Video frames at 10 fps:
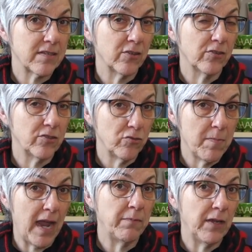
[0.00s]
so to
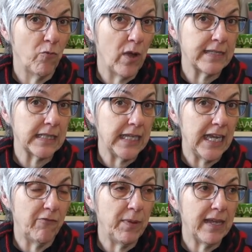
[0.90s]
remind me of when to leave.